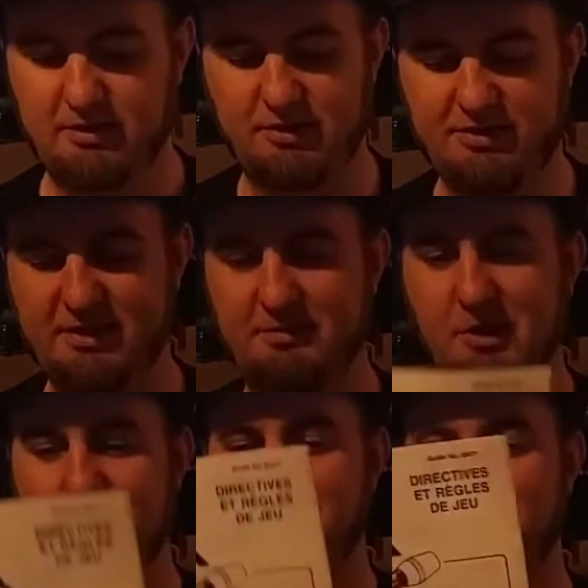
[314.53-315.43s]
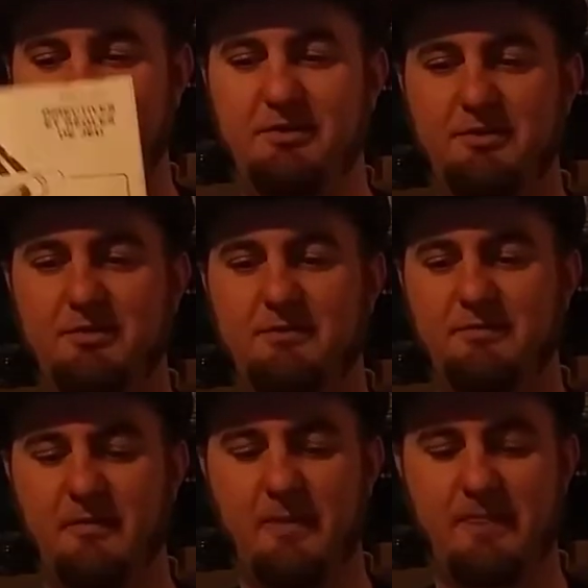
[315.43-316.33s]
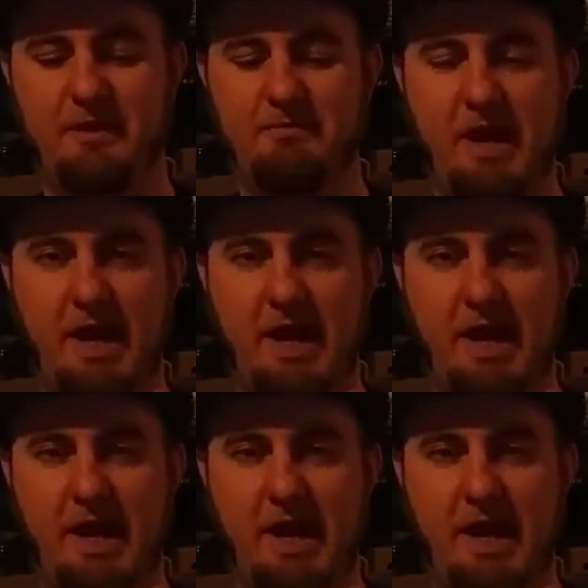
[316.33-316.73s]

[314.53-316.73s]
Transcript: So the system comes with the